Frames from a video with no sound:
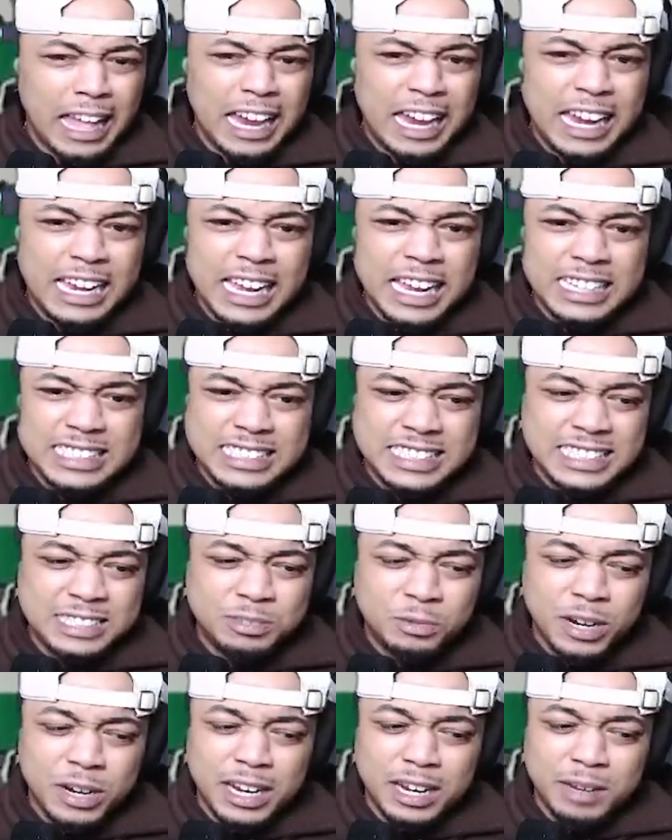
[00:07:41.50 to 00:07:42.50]
this
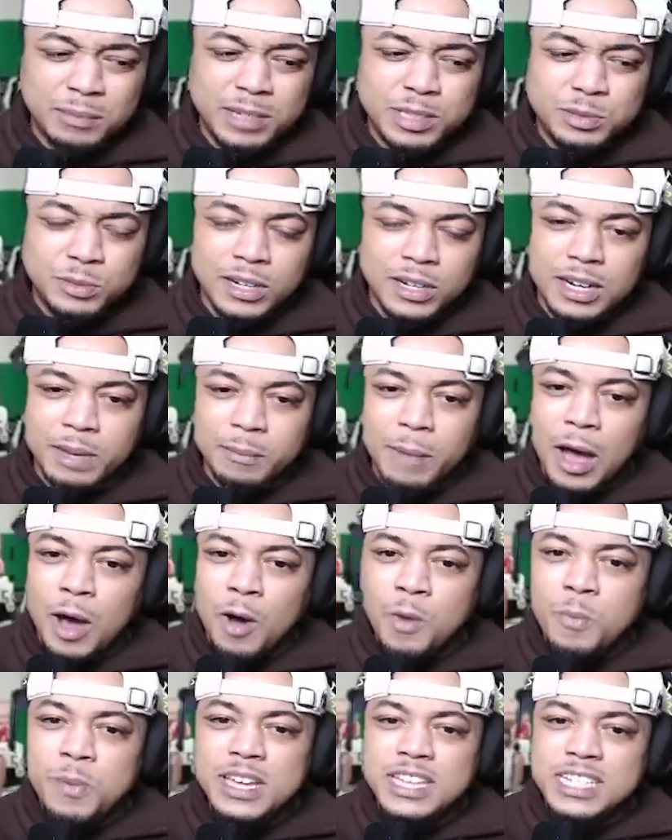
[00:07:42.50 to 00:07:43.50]
one of them
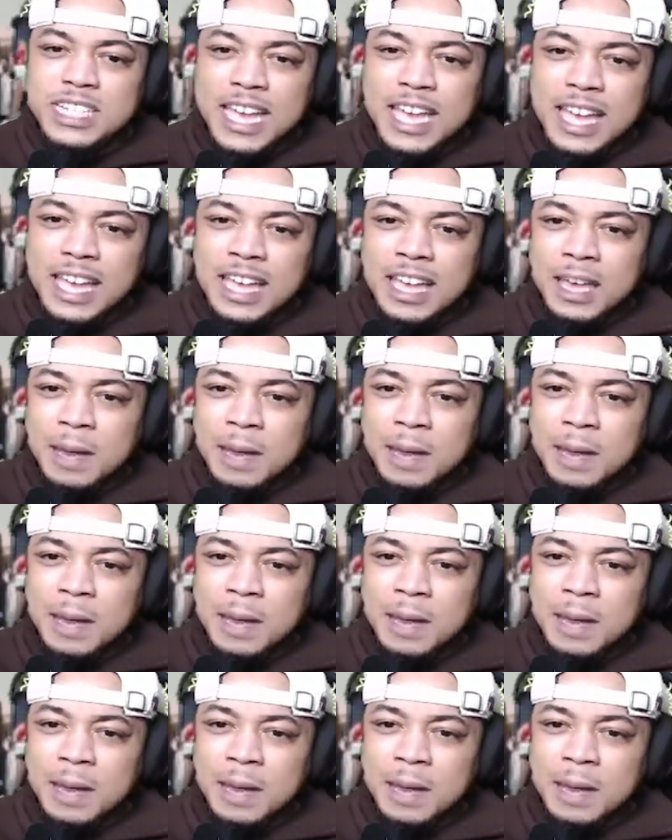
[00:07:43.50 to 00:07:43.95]
OBJ